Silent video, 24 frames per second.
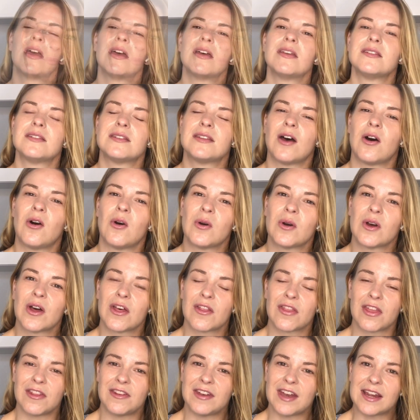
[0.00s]
So
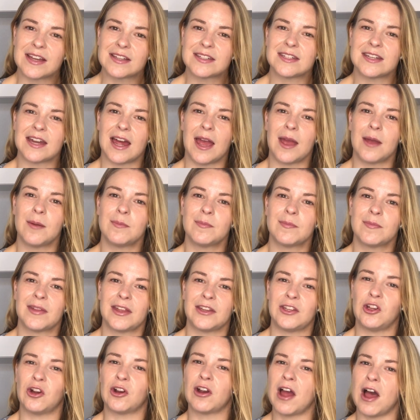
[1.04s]
the next time
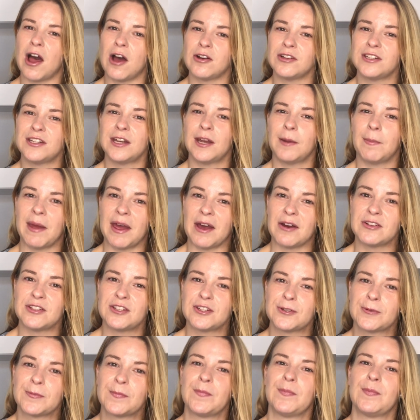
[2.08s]
that you're out and
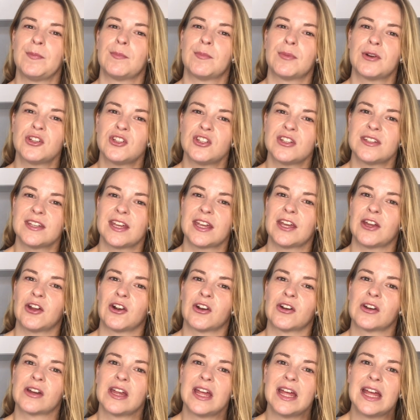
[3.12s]
about purchasing
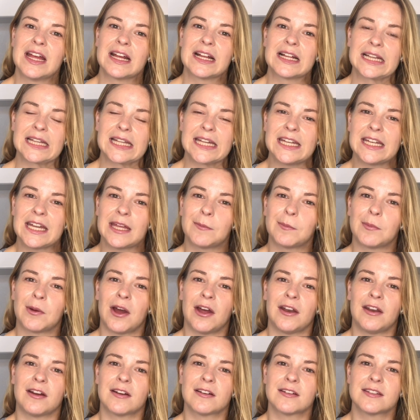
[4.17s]
your cleaning
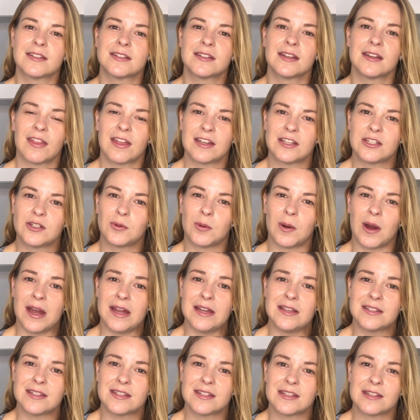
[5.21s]
products, think
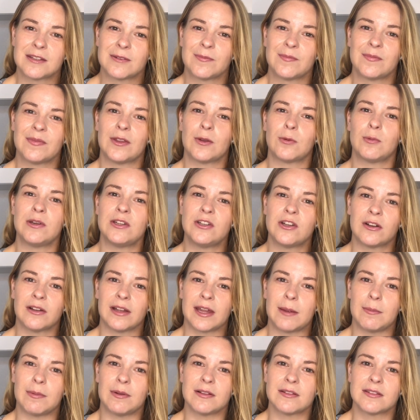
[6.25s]
twice, read your
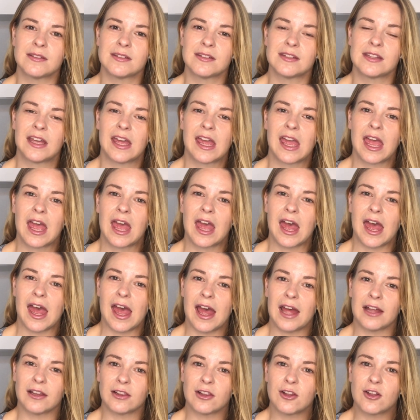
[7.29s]
labels,
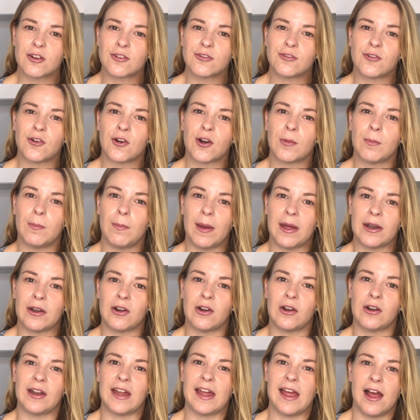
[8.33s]
and look for
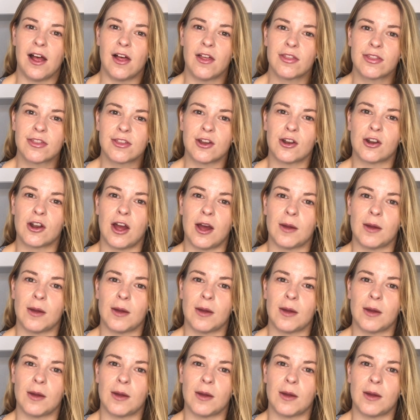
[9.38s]
better, healthier